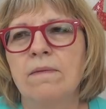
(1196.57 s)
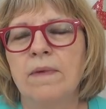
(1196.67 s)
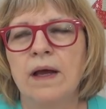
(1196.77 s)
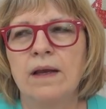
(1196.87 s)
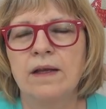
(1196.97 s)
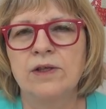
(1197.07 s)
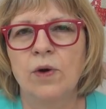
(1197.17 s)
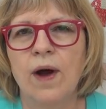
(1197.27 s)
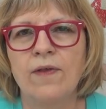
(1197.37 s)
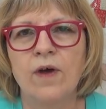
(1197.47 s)
and
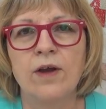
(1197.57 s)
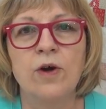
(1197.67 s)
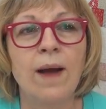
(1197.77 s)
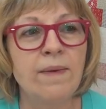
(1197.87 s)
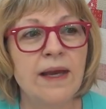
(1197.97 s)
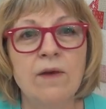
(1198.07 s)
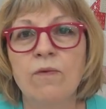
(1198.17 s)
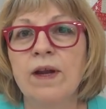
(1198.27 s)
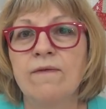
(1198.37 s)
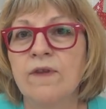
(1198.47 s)
so I thought, you know, I'm getting
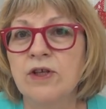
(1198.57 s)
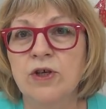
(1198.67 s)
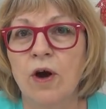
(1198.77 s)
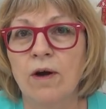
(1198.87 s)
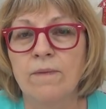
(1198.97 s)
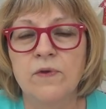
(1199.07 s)
rid of this yarn.